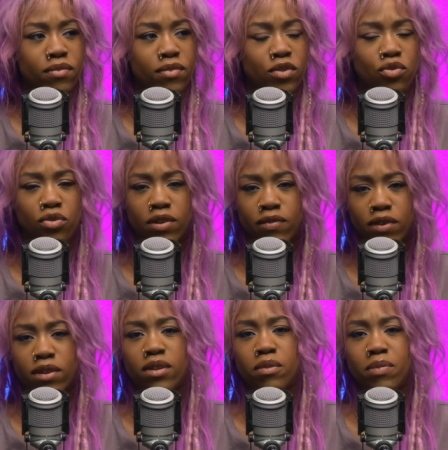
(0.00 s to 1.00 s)

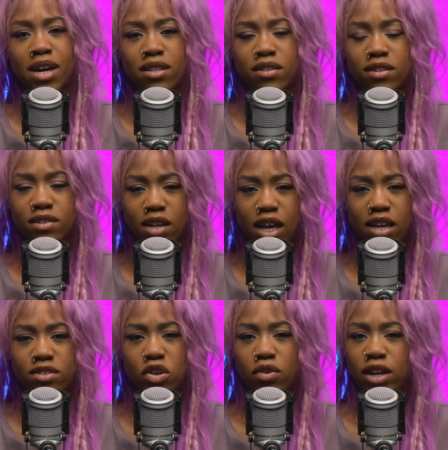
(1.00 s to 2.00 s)
driven by the desire
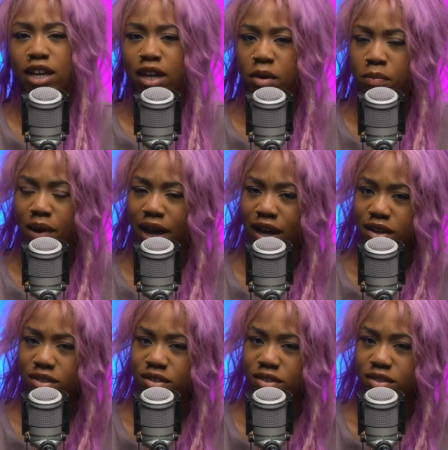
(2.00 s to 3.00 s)
to create
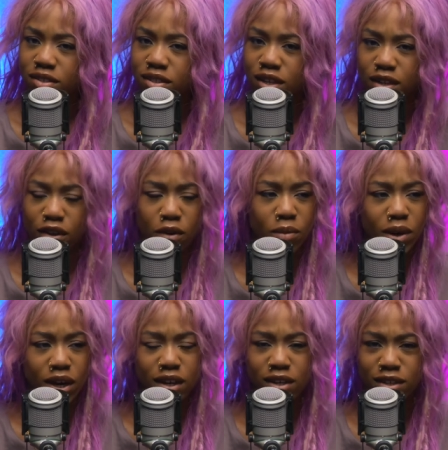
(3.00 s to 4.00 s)
impact in her
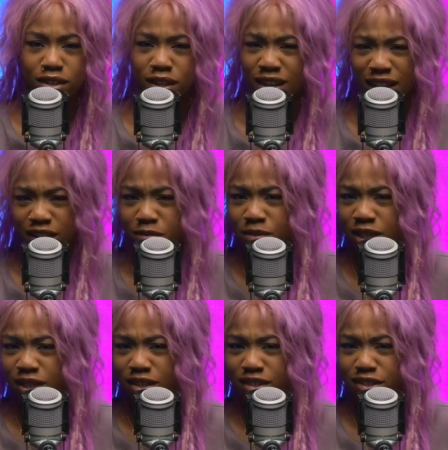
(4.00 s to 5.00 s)
work, like
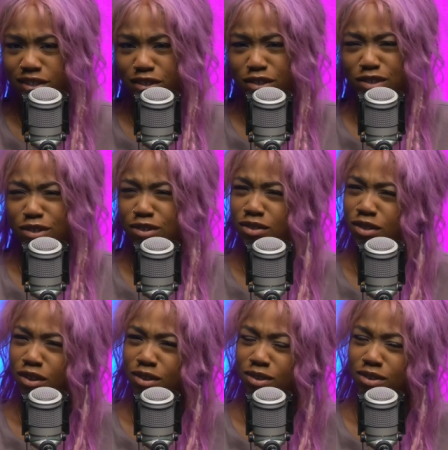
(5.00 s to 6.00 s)
me.
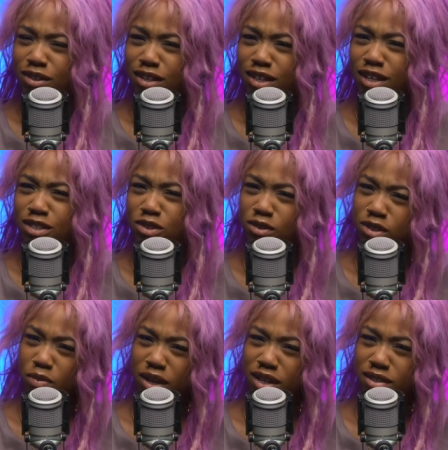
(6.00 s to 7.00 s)
So it's not
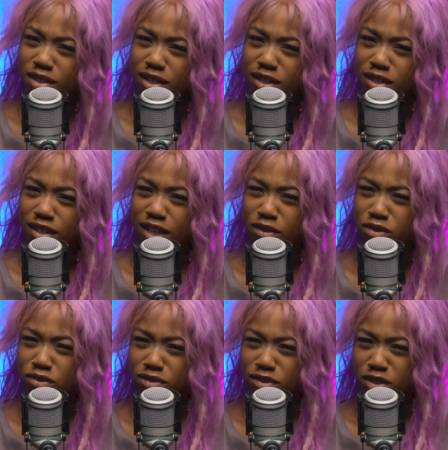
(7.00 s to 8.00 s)
surprising that you're
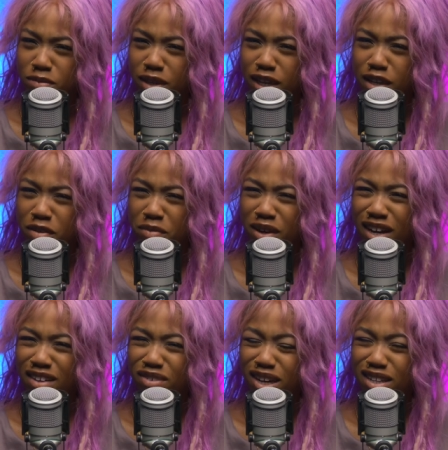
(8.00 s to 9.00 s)
drawn to me, but I
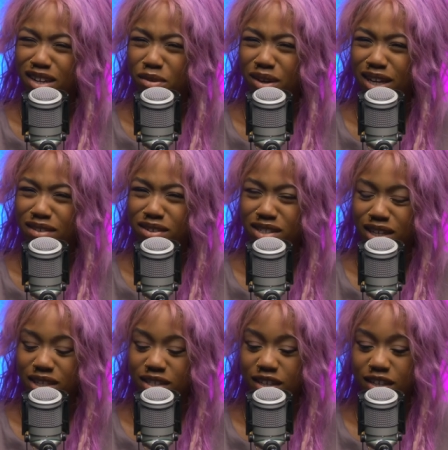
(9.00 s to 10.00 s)
find that quite
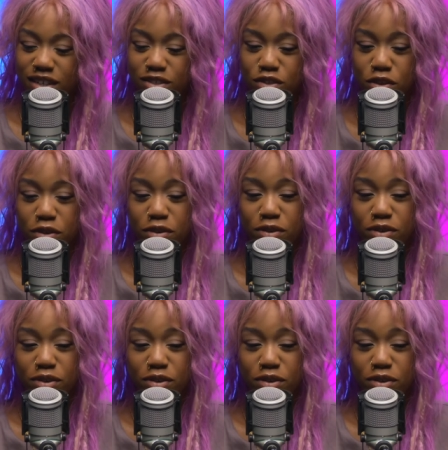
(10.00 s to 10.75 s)
irritating. And so